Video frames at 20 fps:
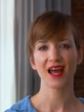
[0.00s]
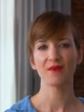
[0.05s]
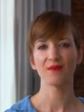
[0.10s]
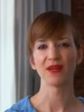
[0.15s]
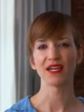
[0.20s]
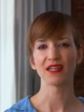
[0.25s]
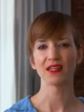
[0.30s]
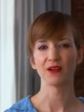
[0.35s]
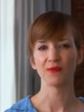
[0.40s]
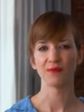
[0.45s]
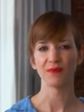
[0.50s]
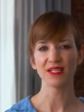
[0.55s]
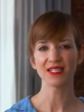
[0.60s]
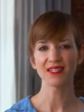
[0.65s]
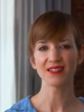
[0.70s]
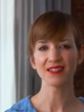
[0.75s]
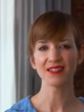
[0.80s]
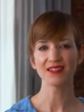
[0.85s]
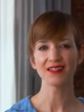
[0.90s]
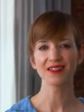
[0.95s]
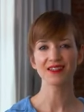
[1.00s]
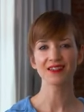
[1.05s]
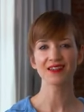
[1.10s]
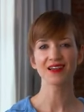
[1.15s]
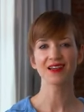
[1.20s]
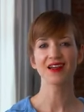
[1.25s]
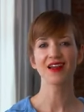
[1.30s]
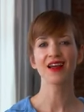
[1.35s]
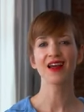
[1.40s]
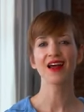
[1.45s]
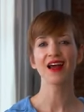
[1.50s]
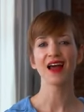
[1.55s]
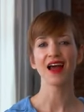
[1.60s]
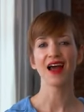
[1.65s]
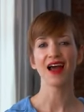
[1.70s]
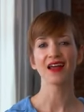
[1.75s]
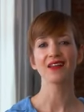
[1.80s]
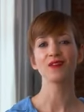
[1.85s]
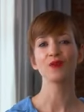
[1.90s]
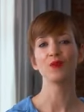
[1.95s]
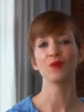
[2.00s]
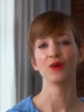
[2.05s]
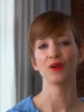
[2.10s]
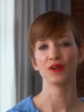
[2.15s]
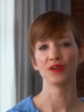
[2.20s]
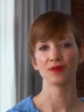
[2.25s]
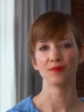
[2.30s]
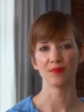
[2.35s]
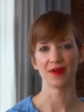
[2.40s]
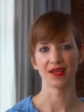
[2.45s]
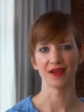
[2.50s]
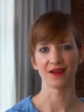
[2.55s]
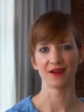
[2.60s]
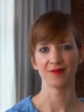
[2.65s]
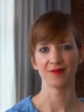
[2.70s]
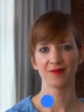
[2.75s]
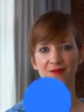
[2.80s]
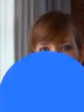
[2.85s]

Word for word: and make their businesses and the world better.